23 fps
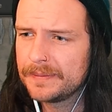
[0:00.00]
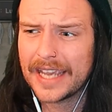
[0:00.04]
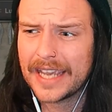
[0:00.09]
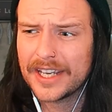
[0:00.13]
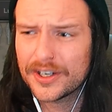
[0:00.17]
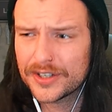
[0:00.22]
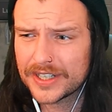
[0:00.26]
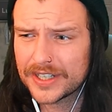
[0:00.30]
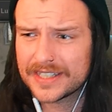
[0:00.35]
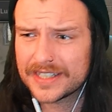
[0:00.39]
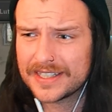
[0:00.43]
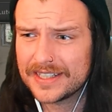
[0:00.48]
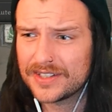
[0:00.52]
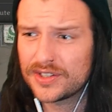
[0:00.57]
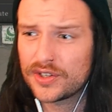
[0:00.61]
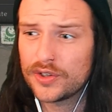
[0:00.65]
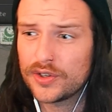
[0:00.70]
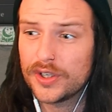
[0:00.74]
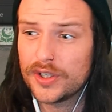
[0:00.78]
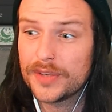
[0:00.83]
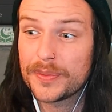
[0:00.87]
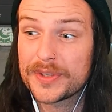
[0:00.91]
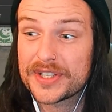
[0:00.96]
Chaotic
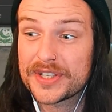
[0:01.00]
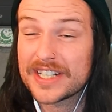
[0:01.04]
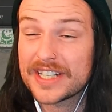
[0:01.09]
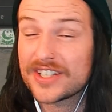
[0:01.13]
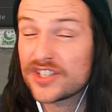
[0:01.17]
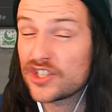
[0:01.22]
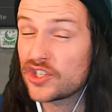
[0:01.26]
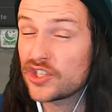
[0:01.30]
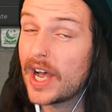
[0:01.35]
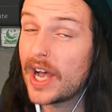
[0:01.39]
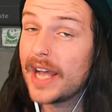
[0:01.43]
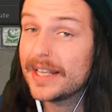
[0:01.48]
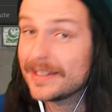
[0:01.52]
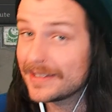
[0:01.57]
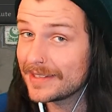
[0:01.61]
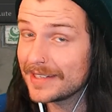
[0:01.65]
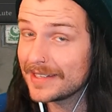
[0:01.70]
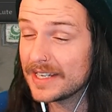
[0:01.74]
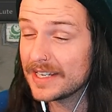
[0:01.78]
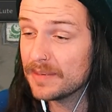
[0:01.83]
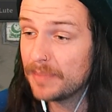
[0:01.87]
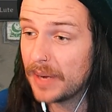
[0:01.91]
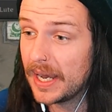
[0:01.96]
Discord, which excites
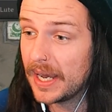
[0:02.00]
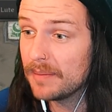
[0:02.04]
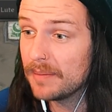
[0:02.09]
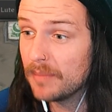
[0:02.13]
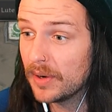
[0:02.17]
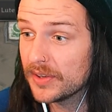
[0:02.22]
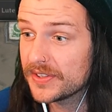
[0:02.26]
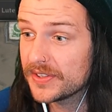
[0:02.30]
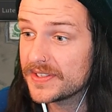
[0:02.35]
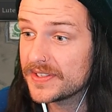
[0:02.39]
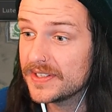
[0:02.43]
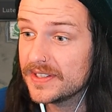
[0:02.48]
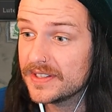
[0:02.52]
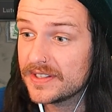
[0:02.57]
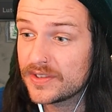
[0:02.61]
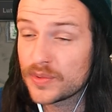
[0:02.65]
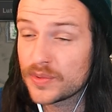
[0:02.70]
nearby monsters